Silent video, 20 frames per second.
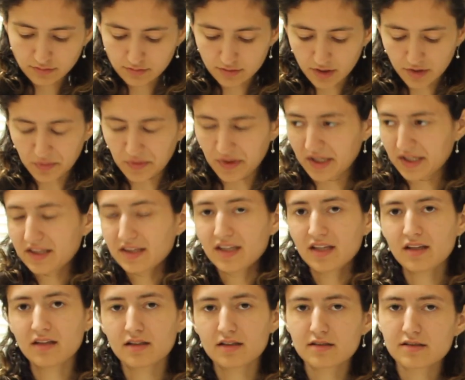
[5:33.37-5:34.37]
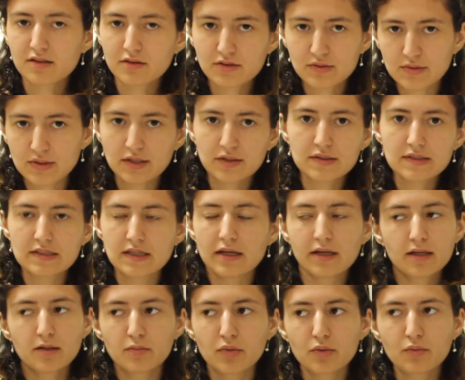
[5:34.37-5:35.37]
And I think this goes without
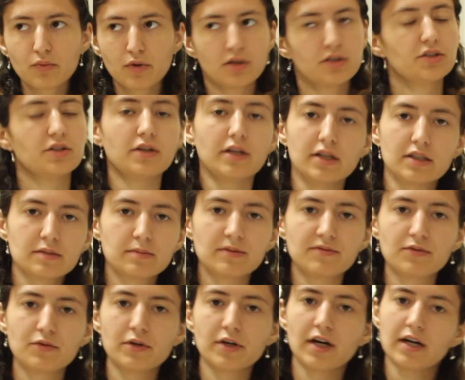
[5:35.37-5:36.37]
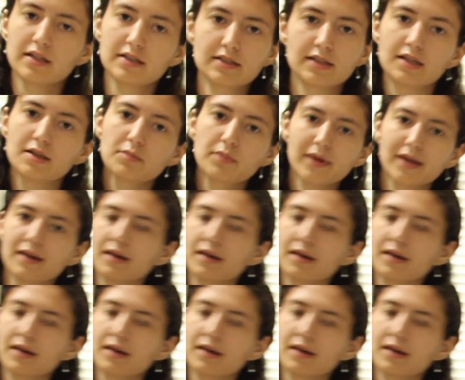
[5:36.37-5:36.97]
saying, but wash your hands before. I did, but